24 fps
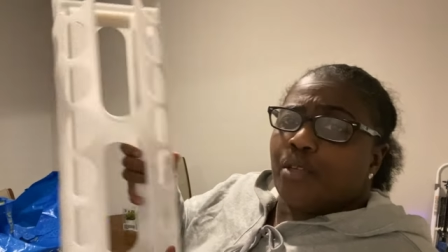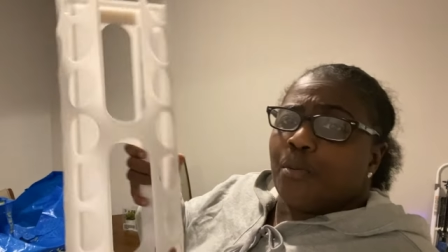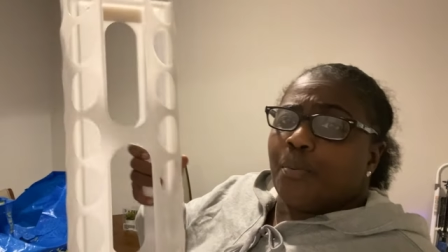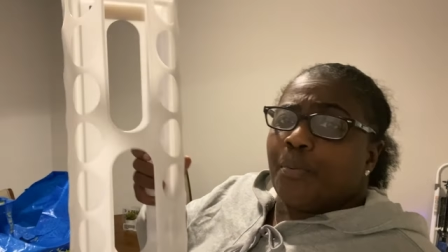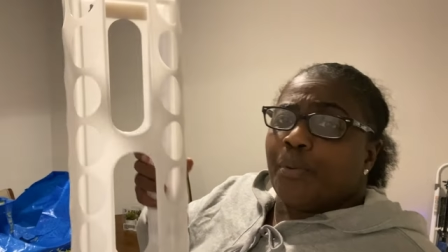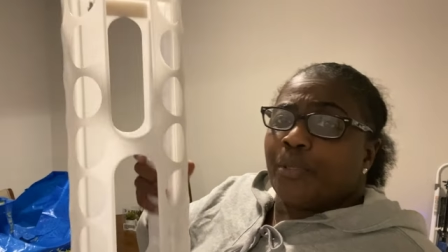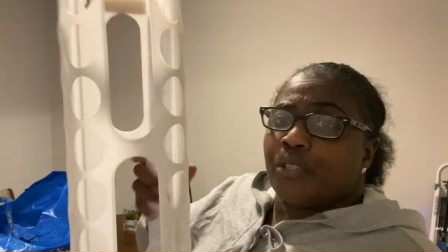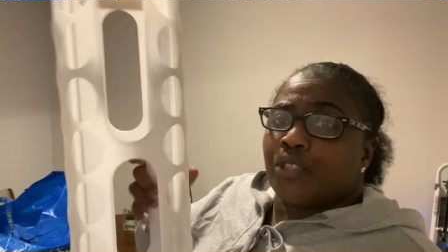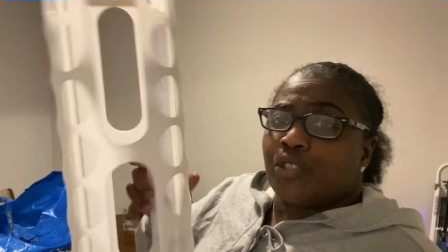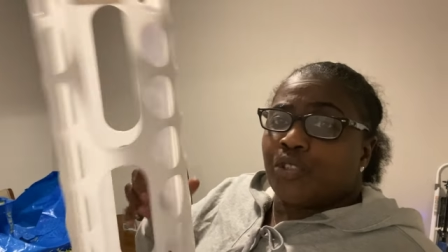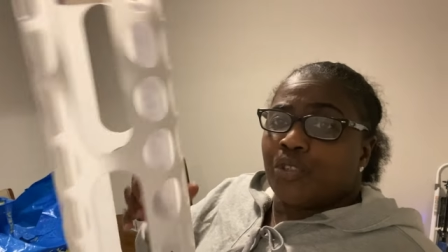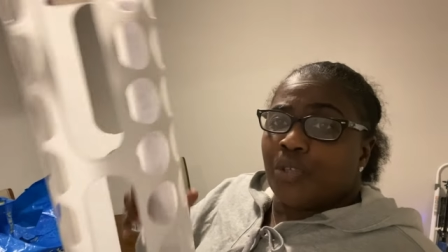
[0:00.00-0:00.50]

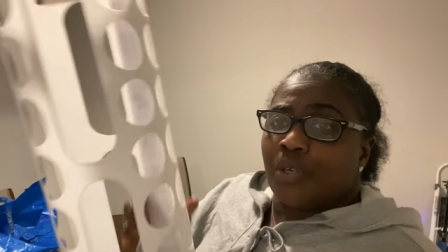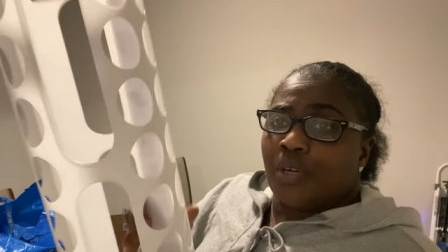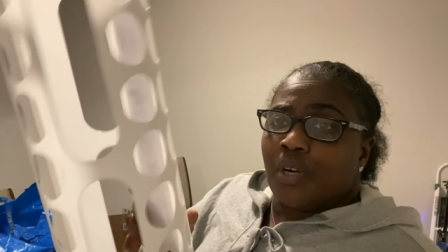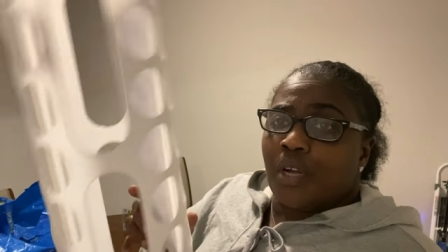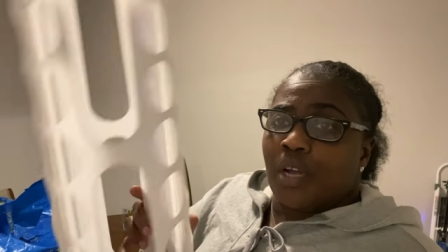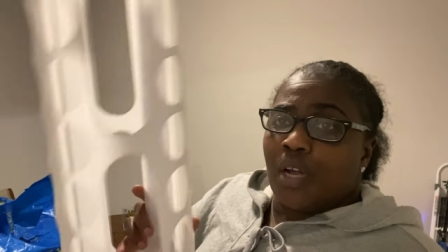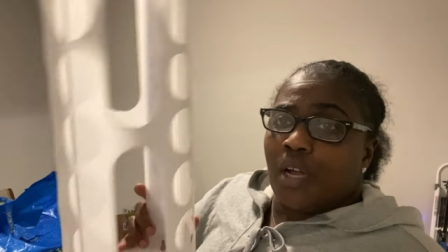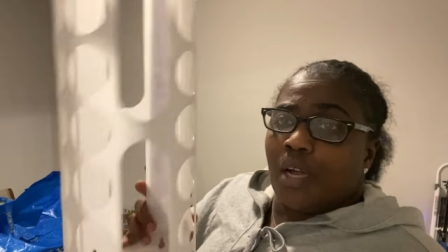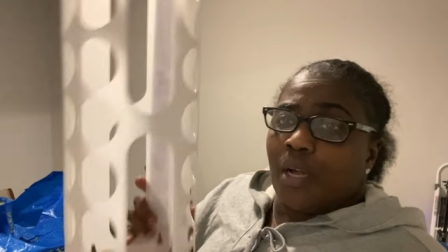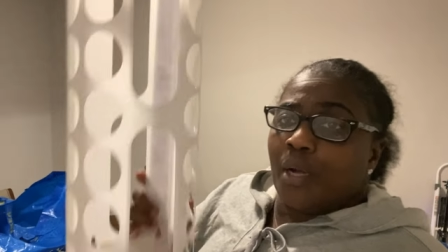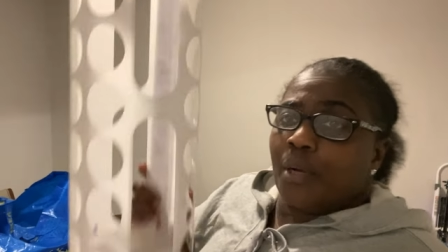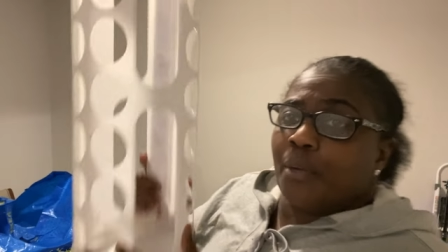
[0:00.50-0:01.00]
put your
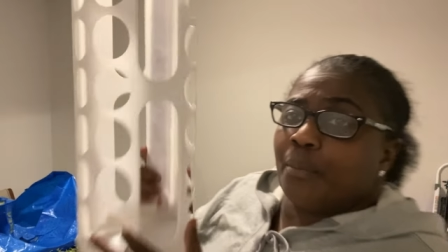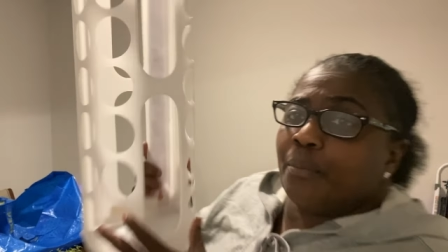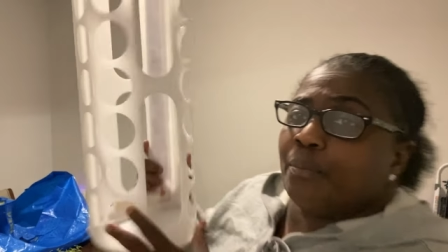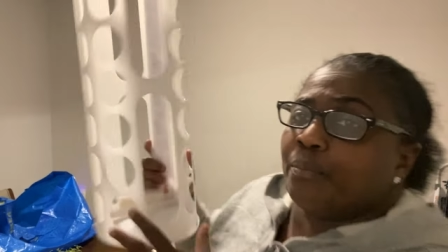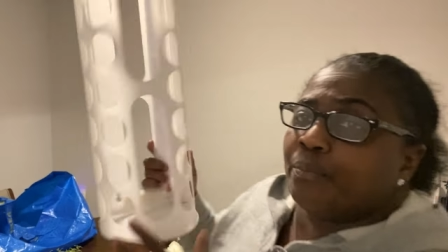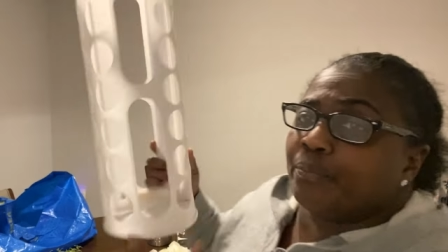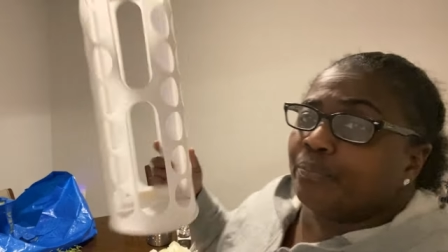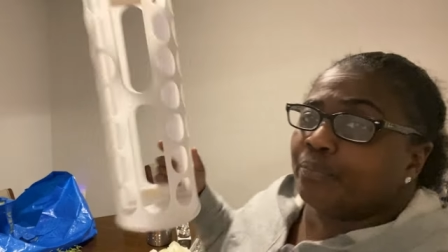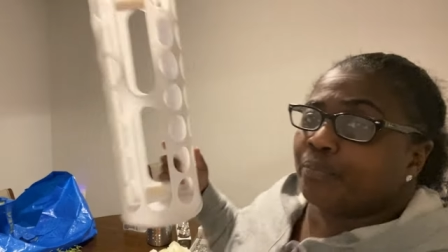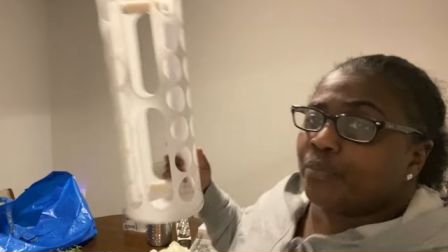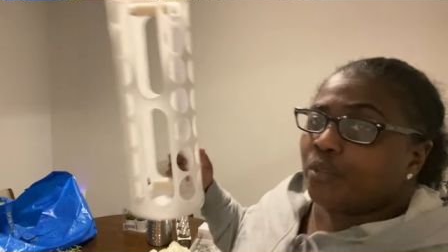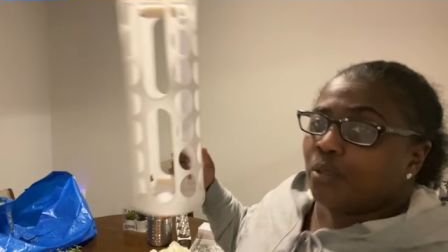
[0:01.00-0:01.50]
um
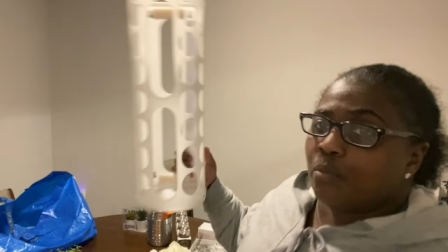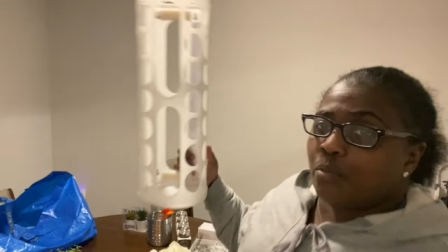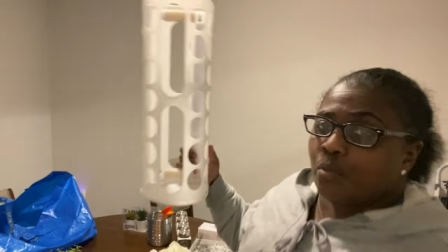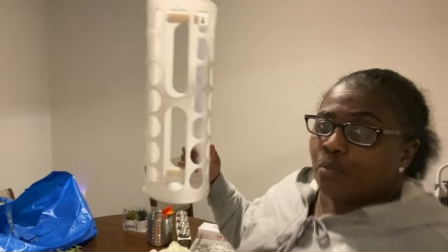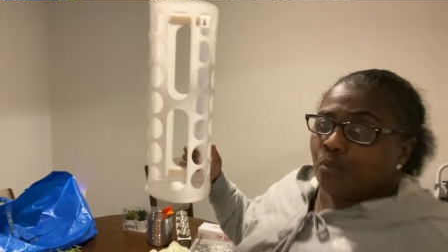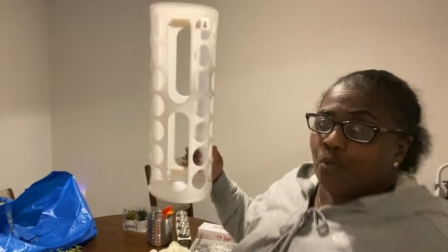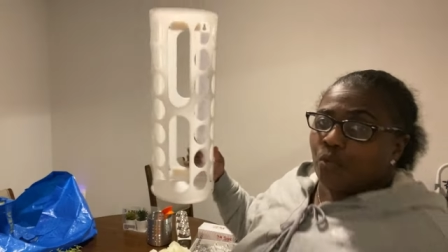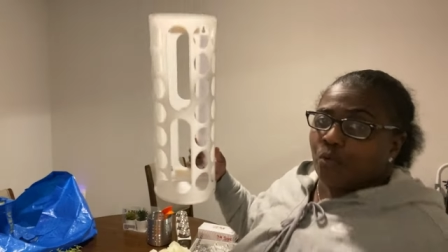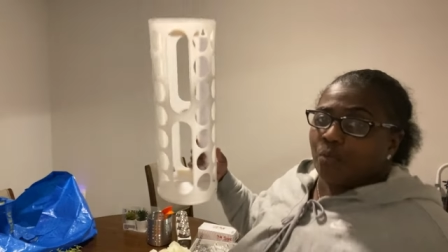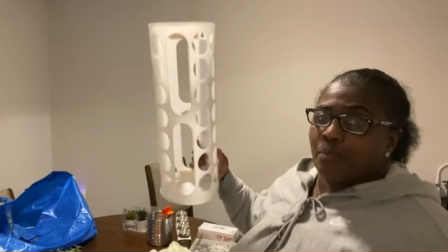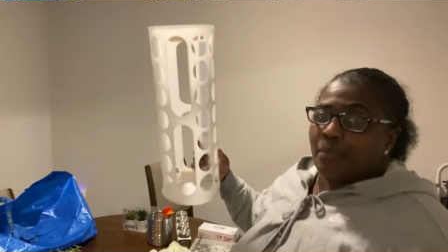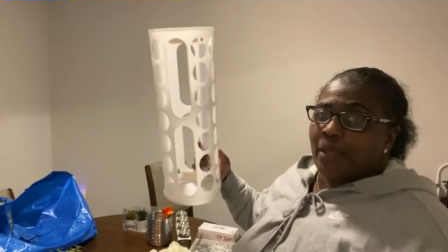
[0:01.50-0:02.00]
let me
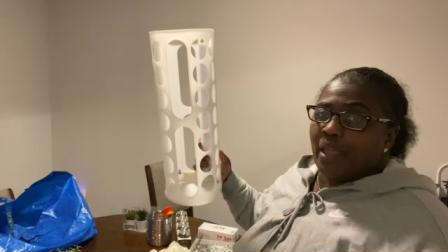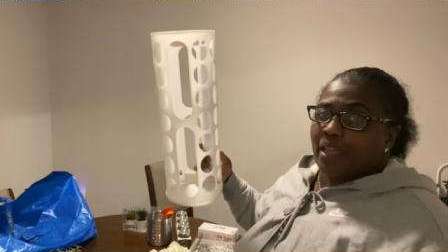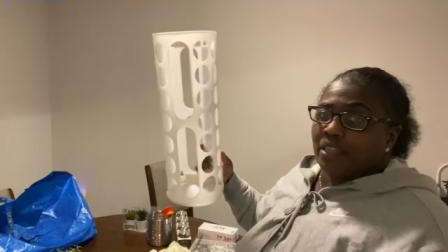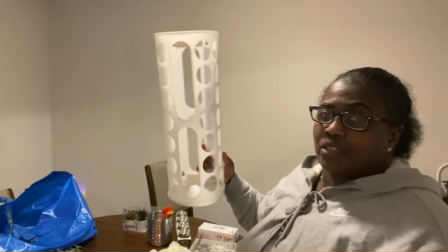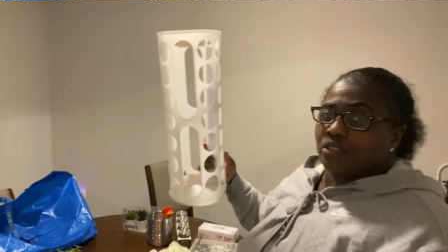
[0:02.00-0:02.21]
move back